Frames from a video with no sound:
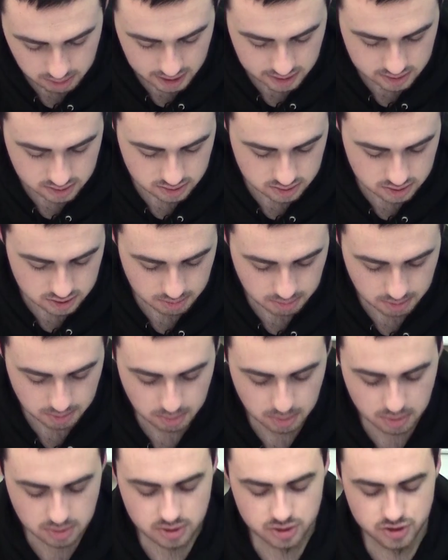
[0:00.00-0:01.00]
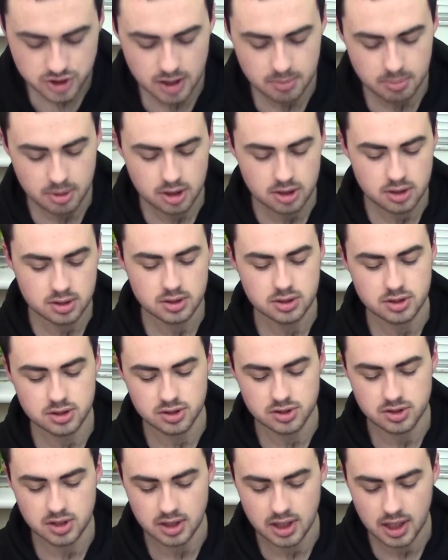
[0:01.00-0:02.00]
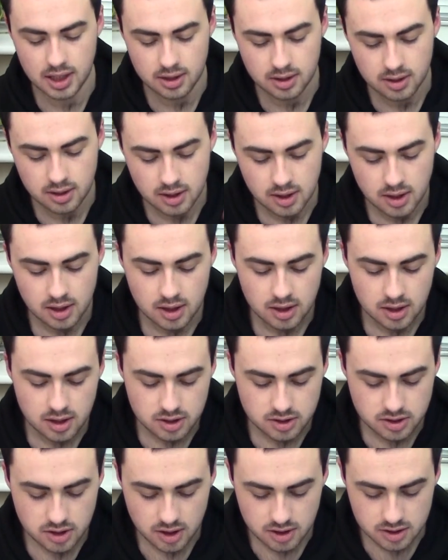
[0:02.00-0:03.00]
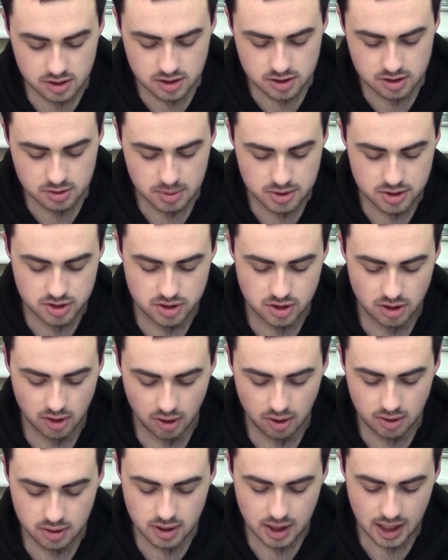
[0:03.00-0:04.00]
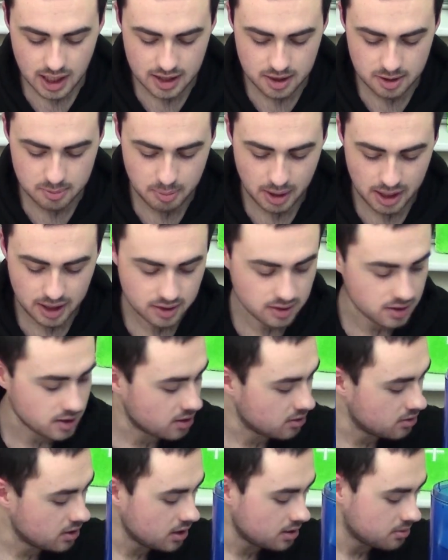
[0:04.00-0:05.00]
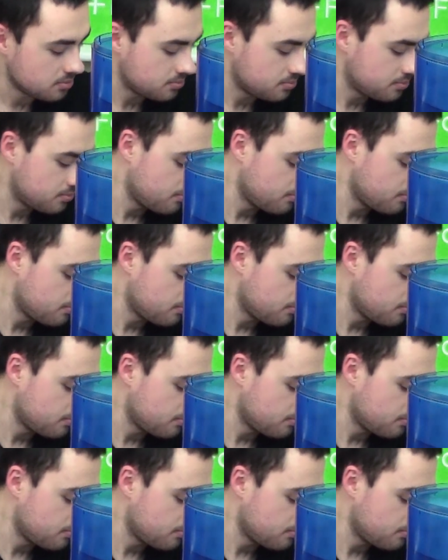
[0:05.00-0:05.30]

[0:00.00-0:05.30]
Place on top of water chamber. Just did that. Turn the switch to on at the back of the unit.